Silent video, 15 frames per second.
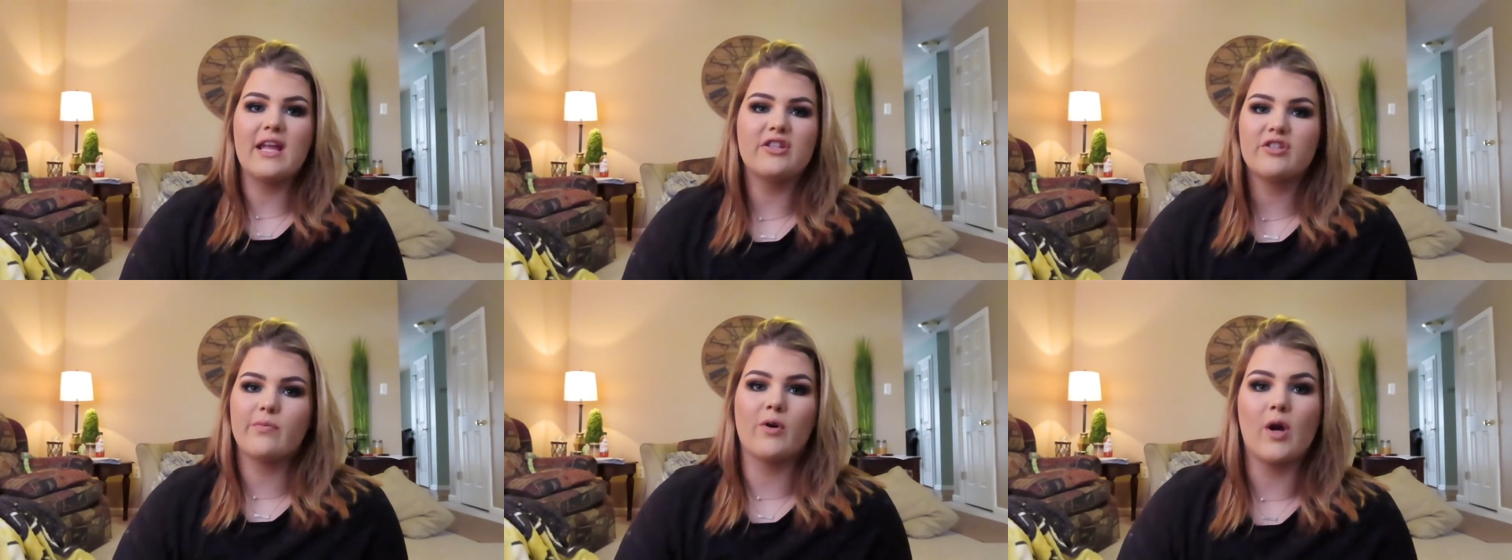
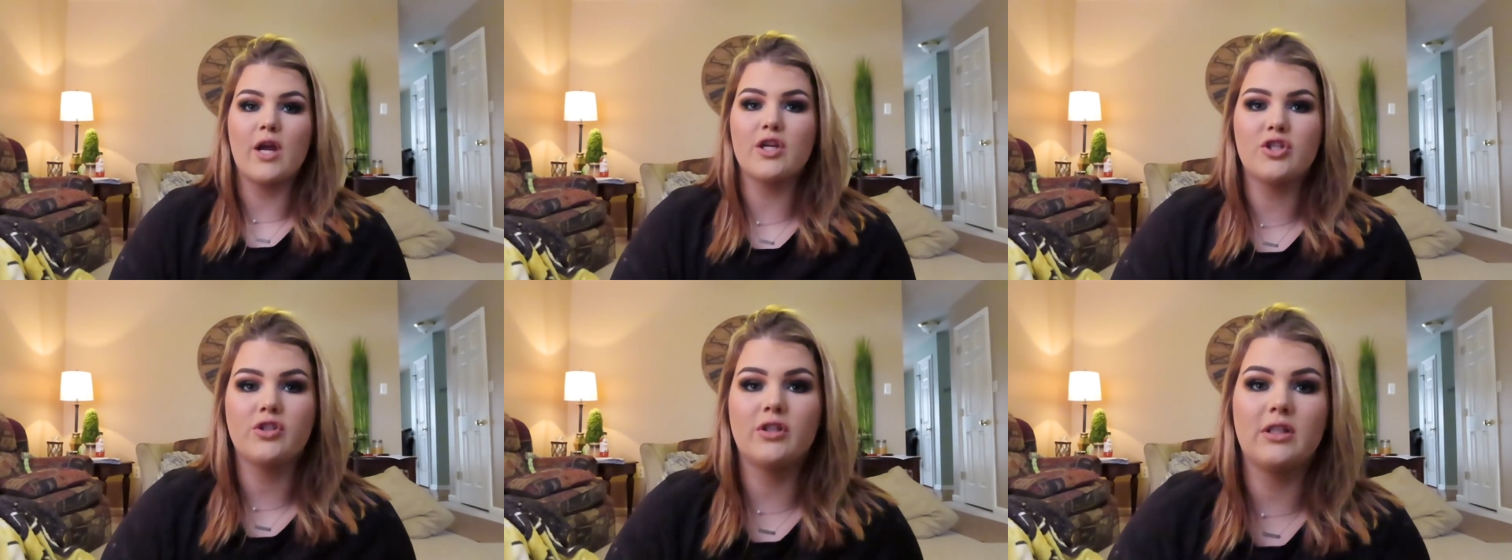
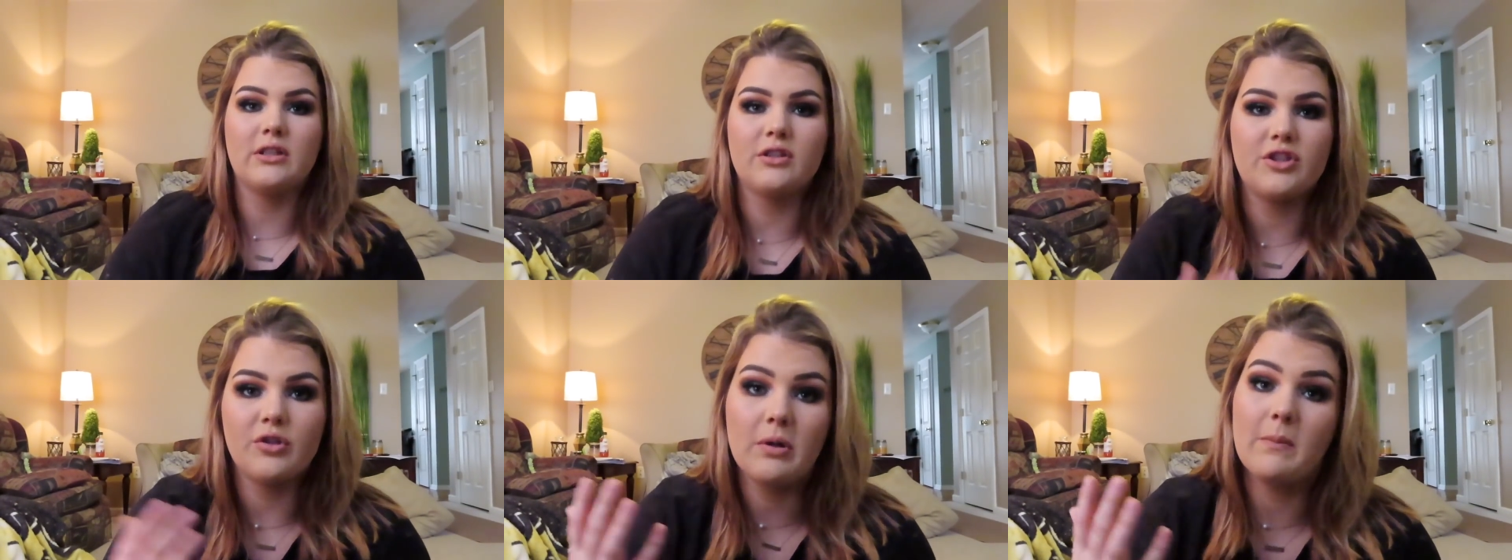inspiration
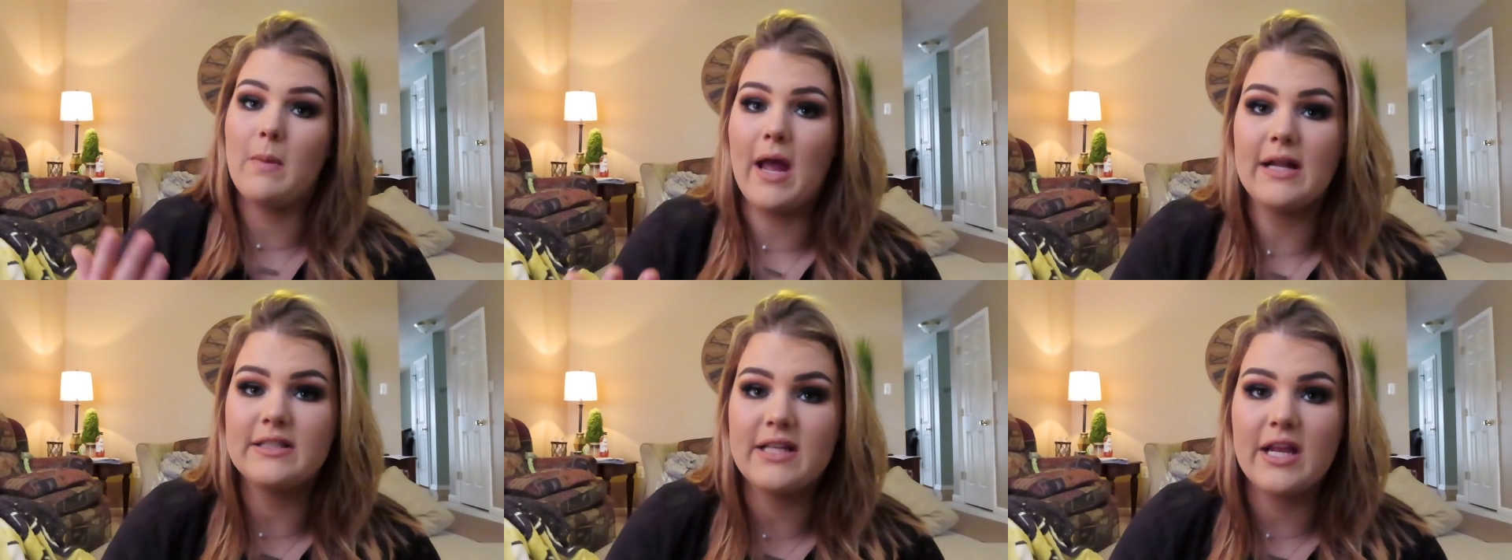and doing
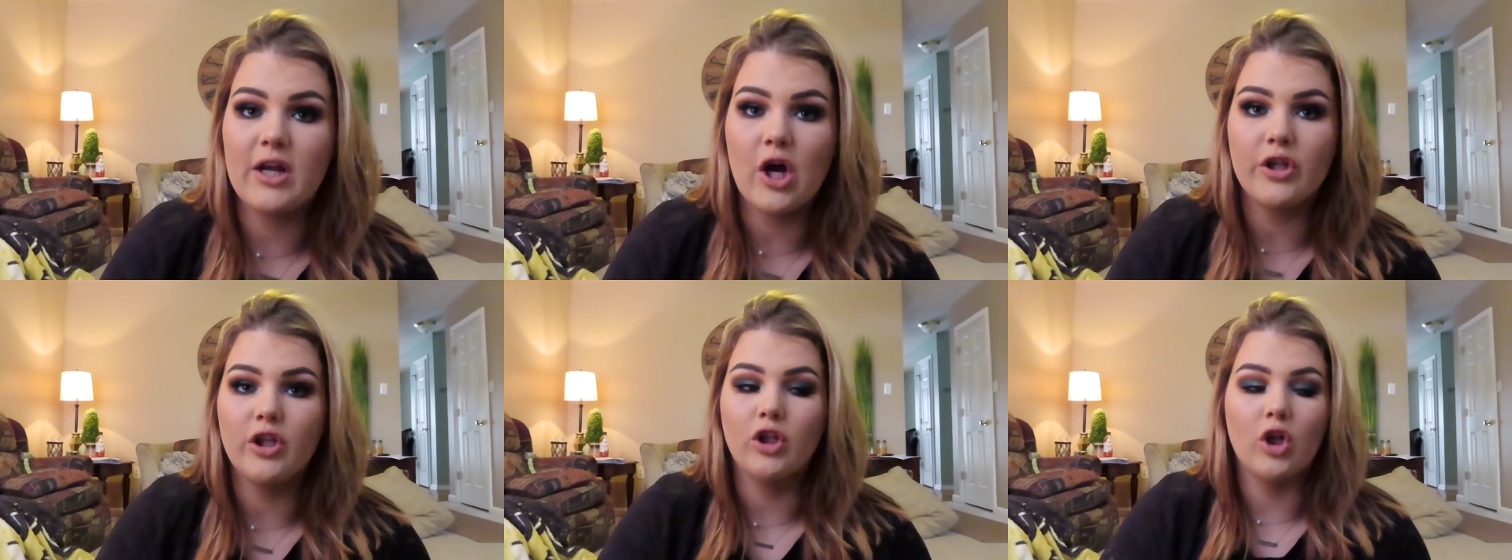my
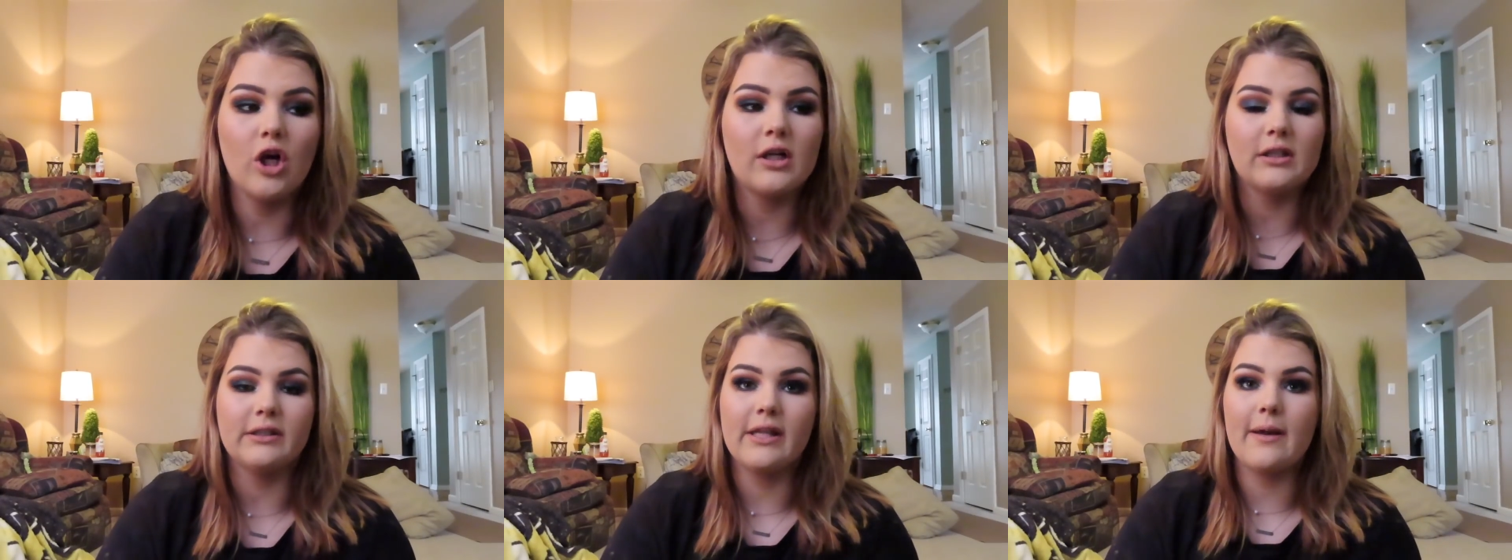take on the
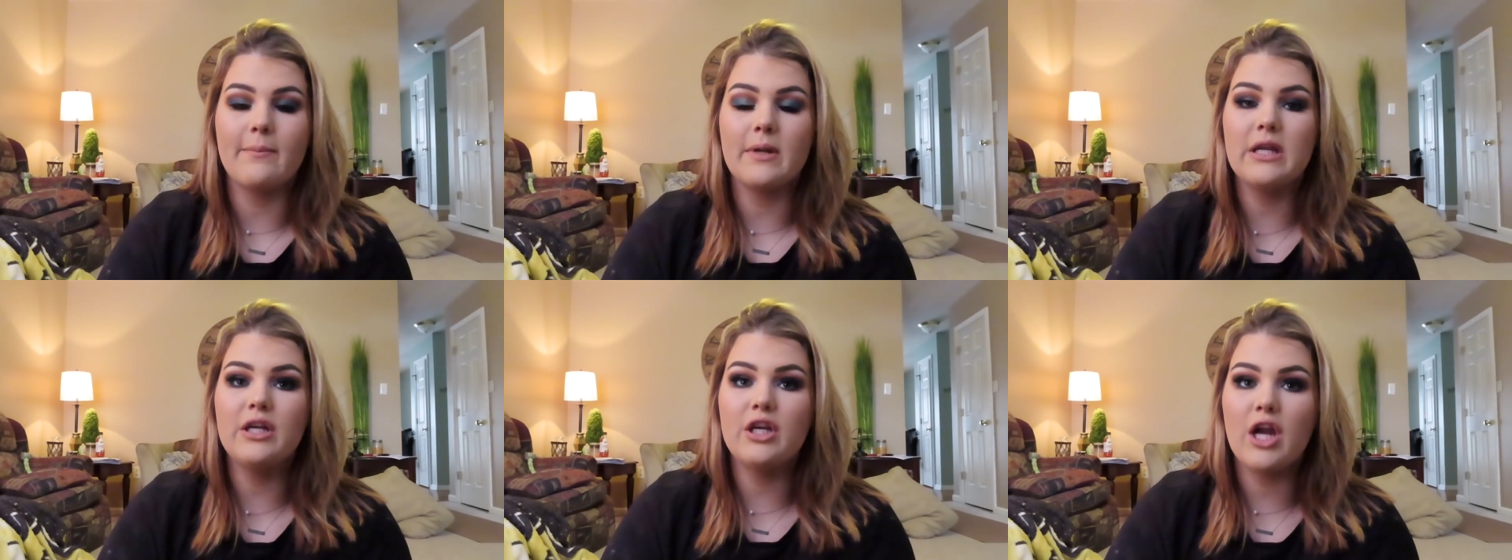look,
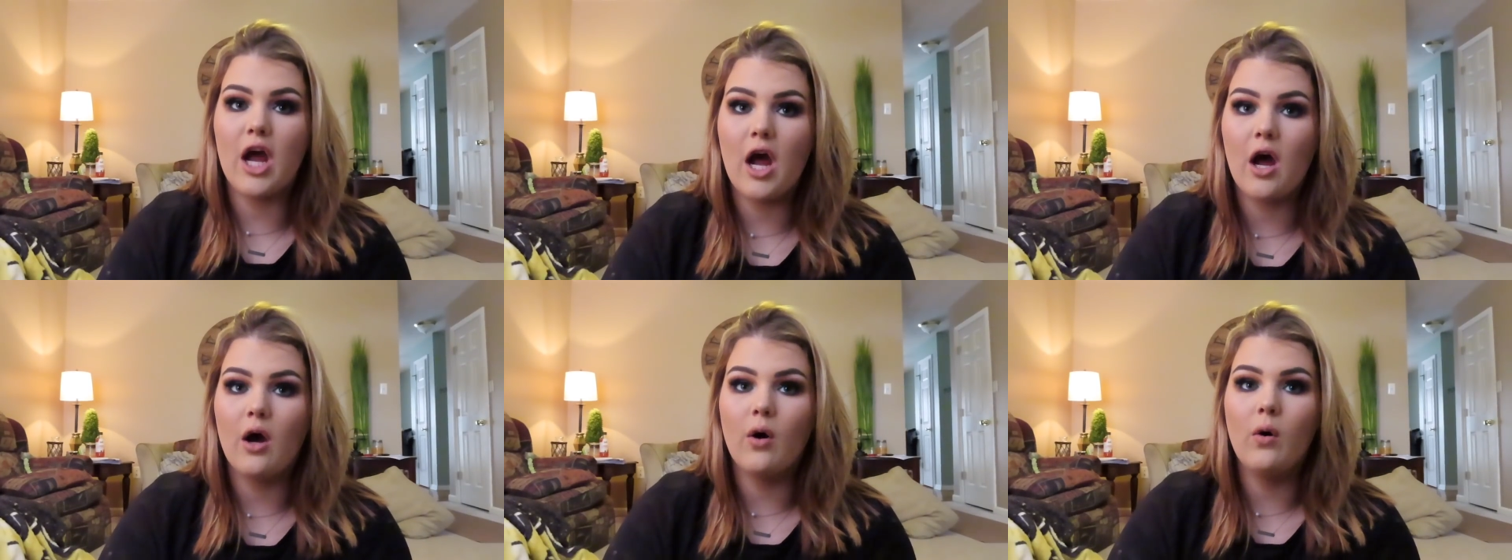let me
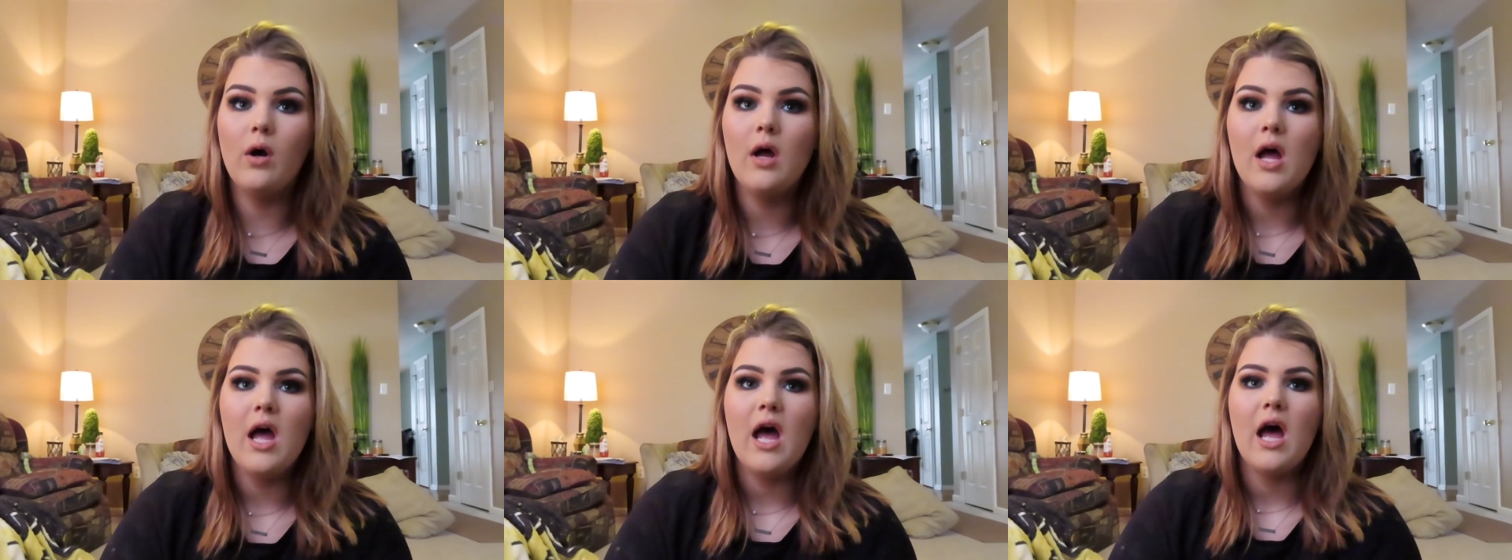
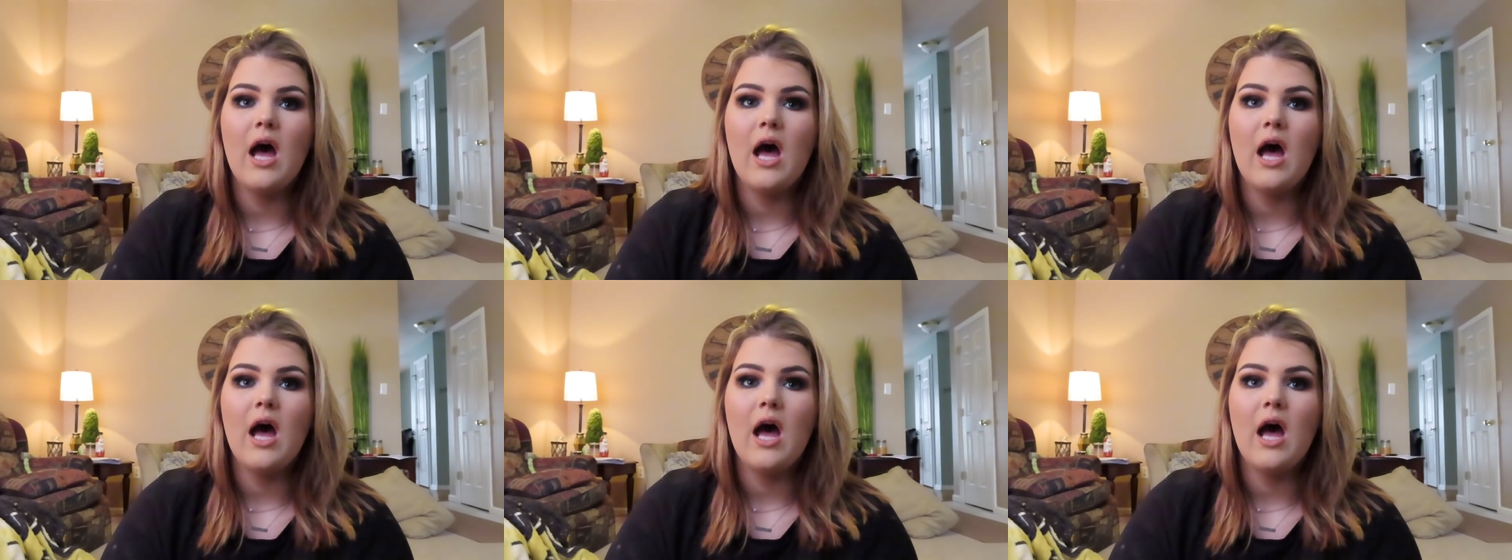know.